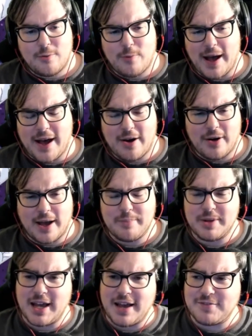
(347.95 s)
Wow, I'm
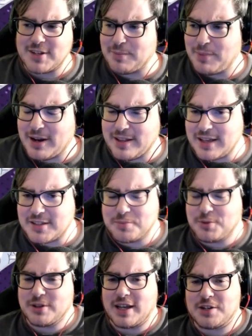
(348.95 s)
going to have to compare that to
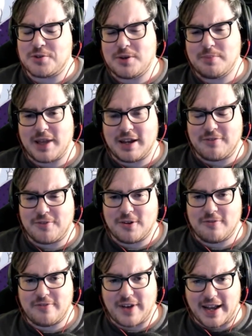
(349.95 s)
Moonlight Dreamblade for
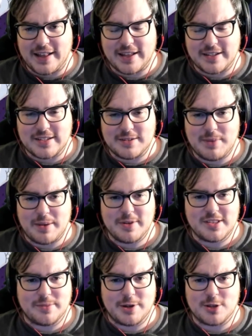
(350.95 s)
Violet and maybe
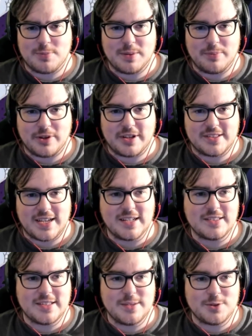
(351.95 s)
some other people, because that
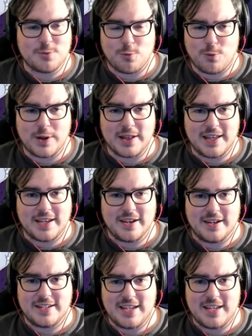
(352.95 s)
seems really good.